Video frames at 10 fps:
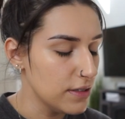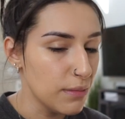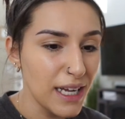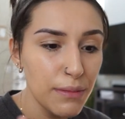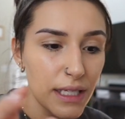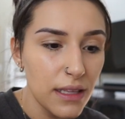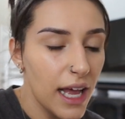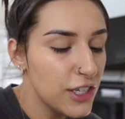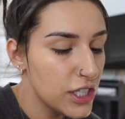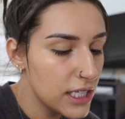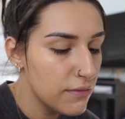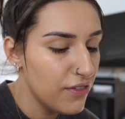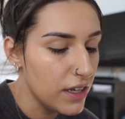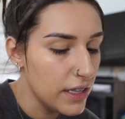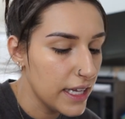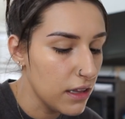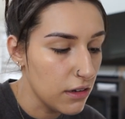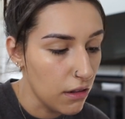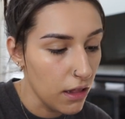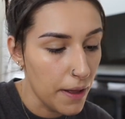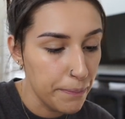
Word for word: Sometimes like lashes can feel like a little,